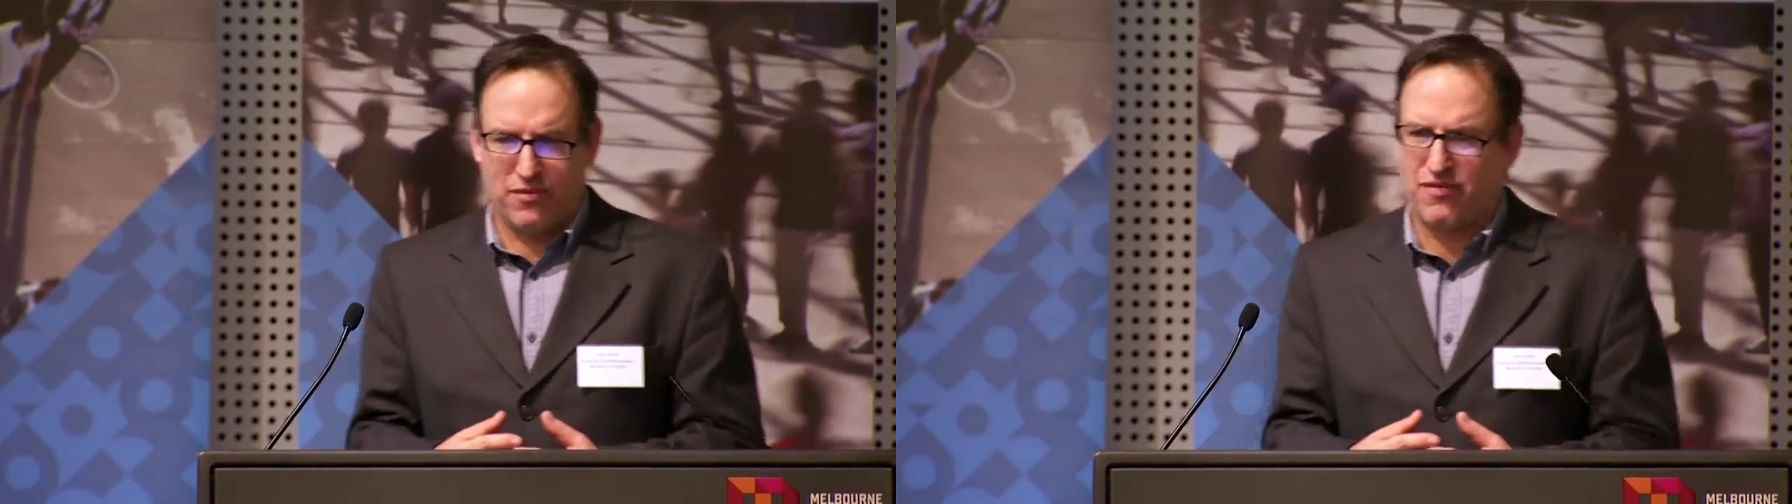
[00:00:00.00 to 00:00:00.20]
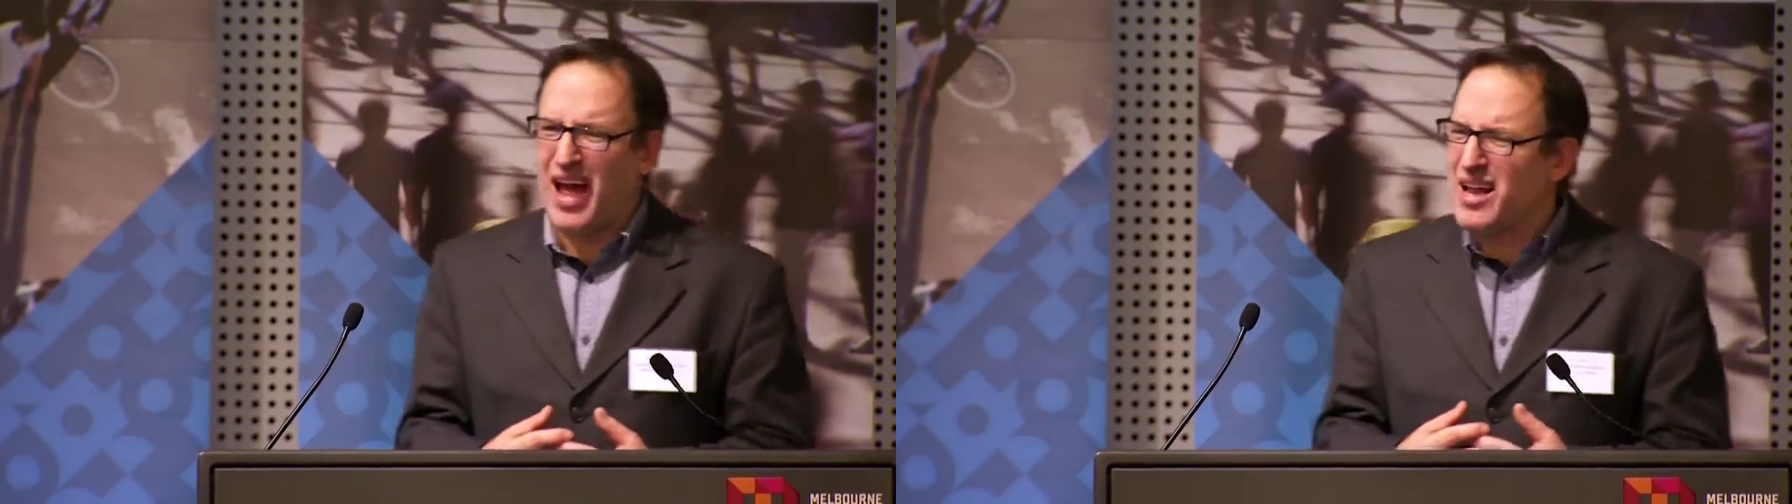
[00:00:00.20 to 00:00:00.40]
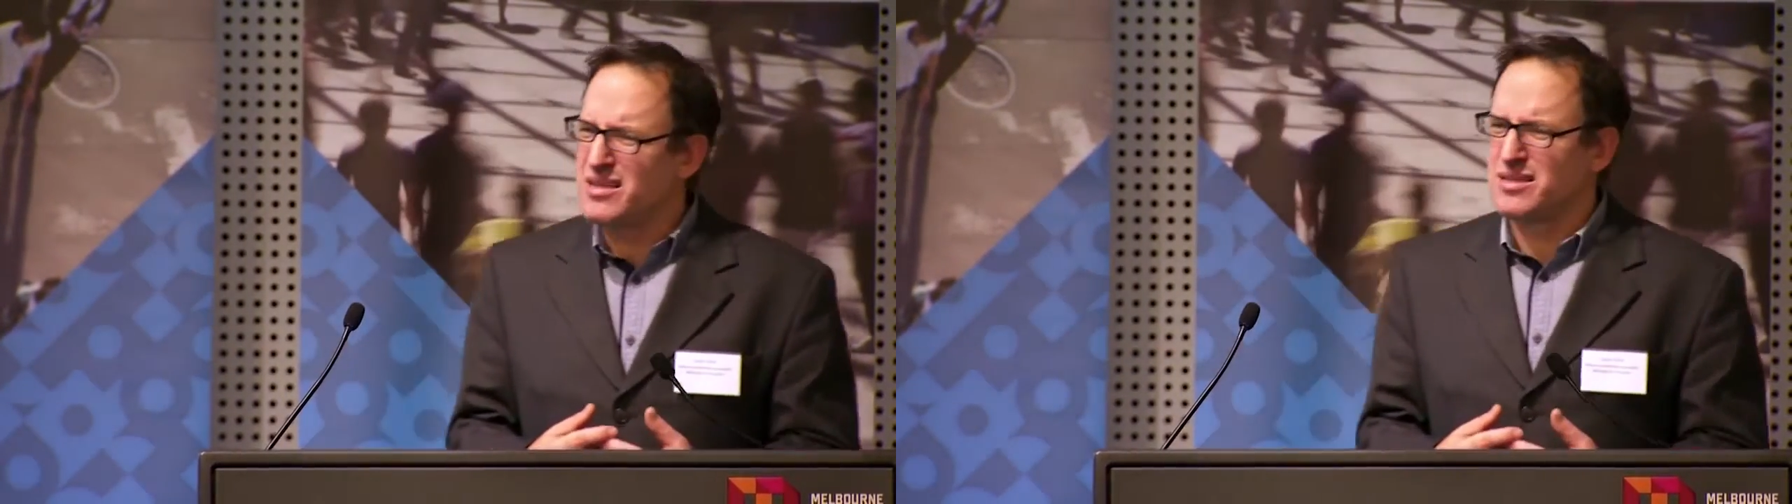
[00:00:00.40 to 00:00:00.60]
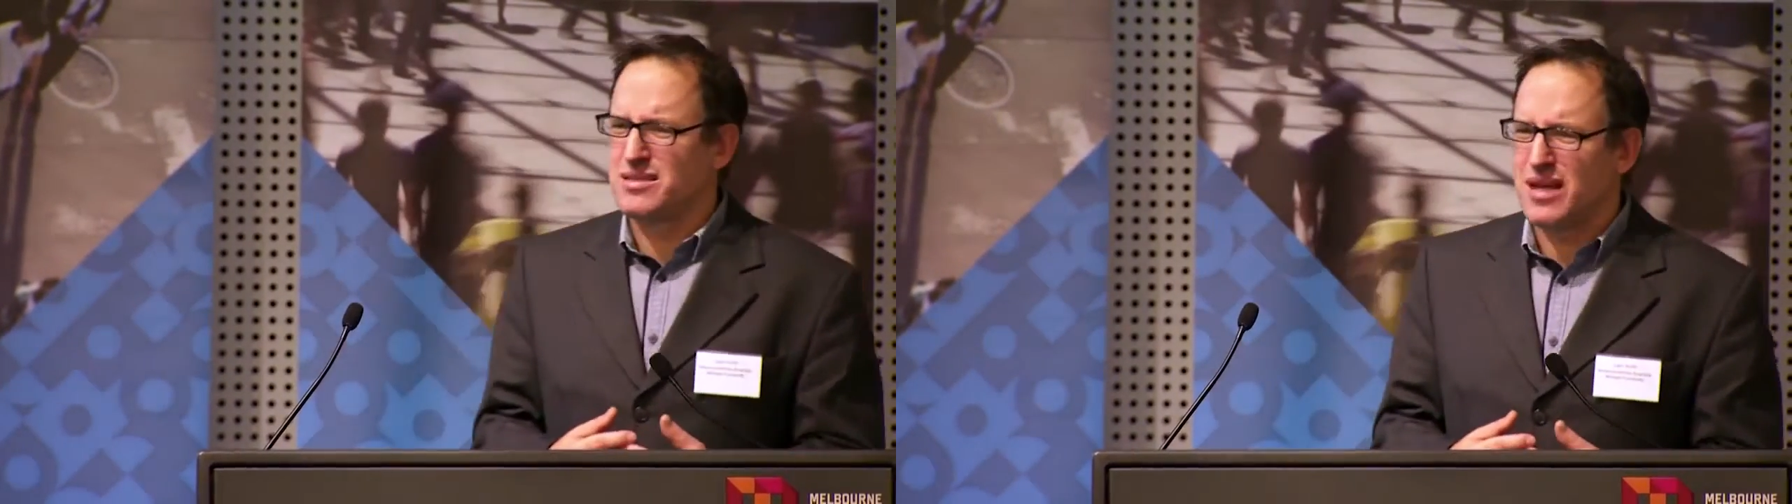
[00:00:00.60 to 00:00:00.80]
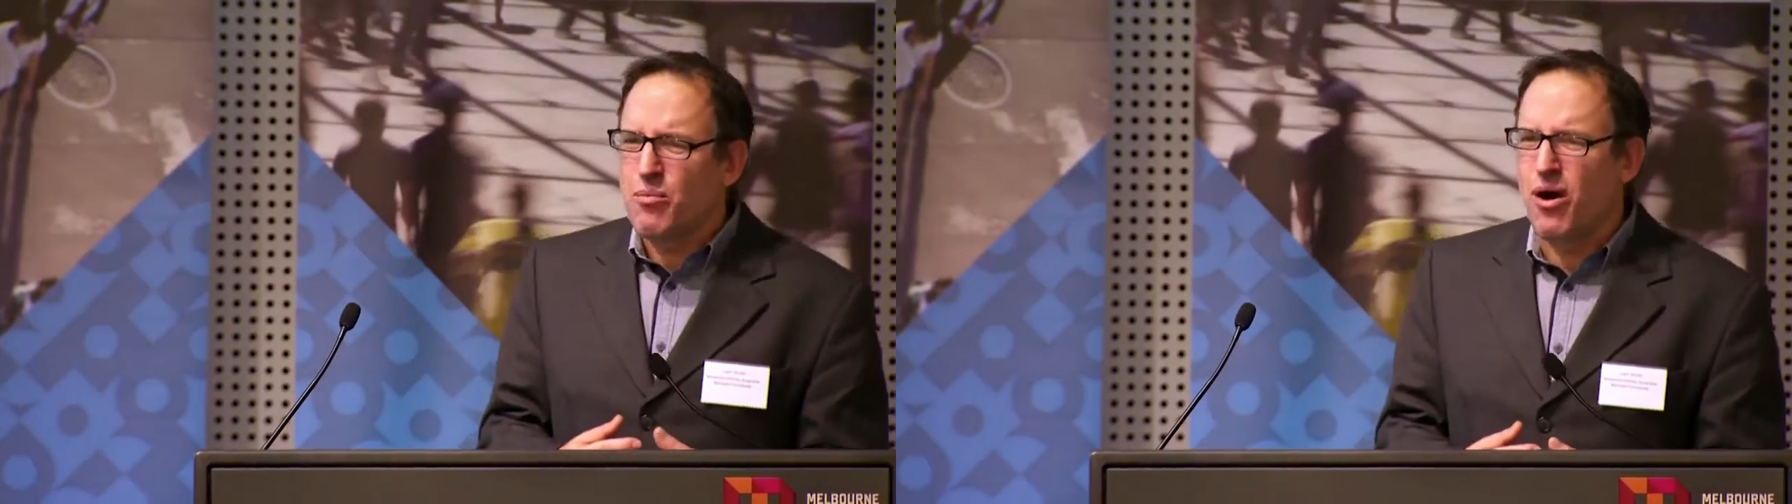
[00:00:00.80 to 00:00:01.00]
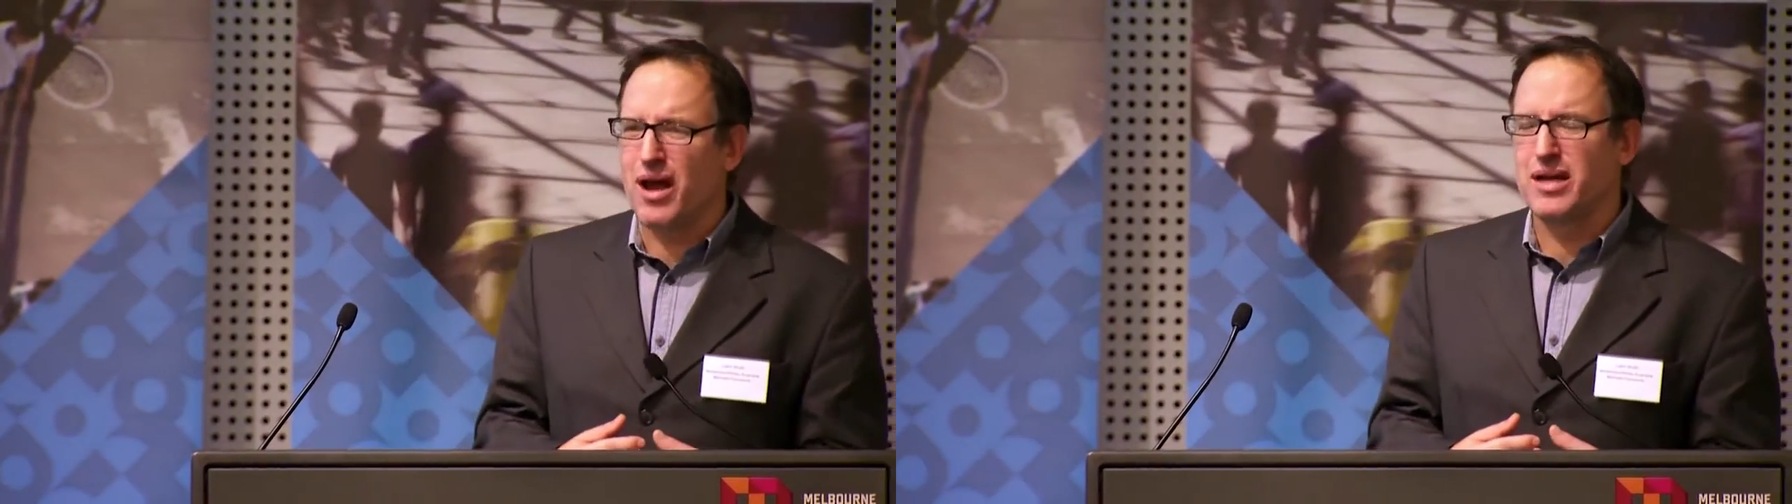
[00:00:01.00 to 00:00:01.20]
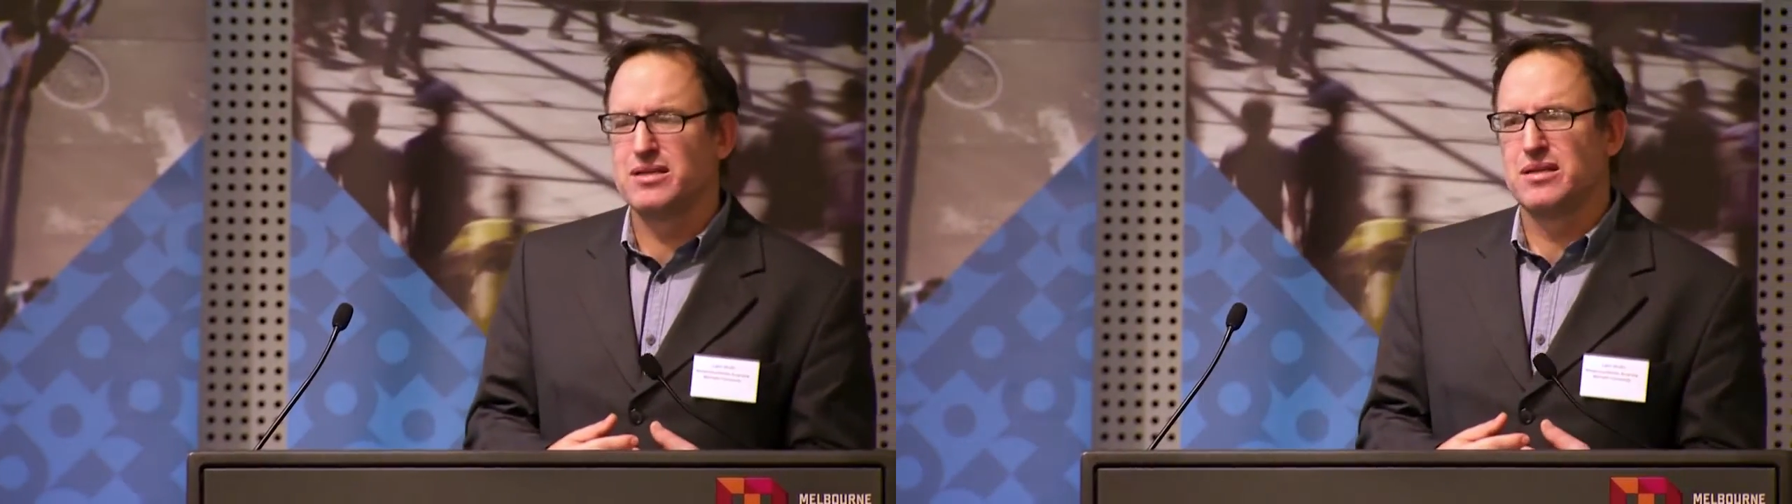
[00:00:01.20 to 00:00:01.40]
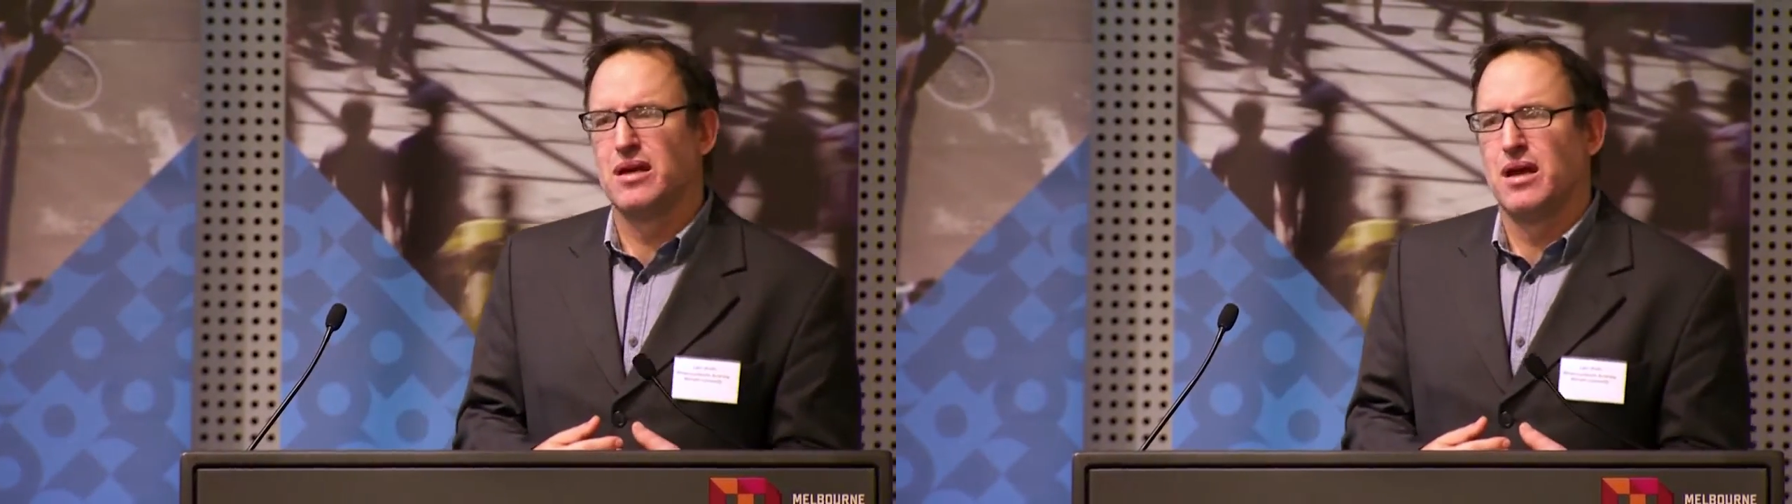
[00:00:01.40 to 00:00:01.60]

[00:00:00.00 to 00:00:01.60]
failures in some ways